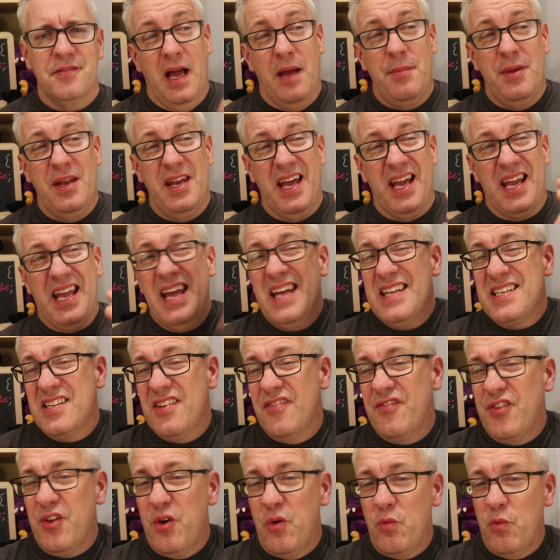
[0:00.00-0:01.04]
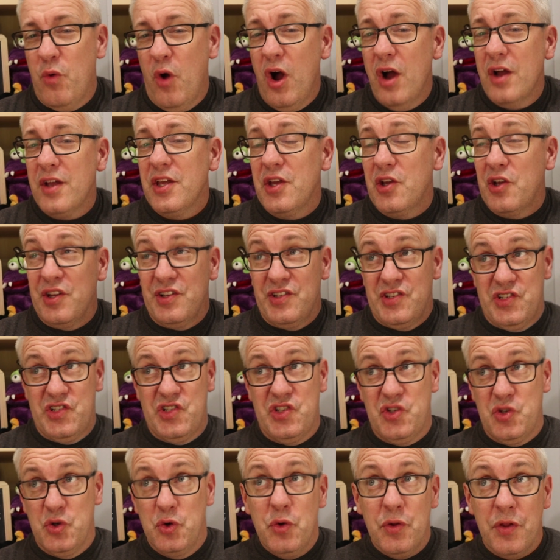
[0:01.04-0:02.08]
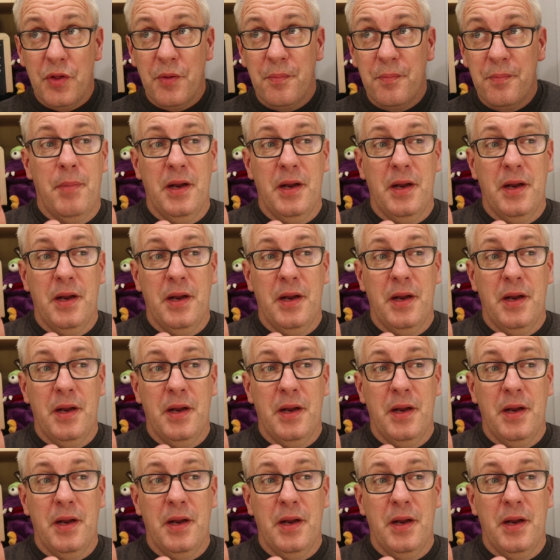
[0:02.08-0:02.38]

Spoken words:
I mean, I guess if they're wrong, you could sue them.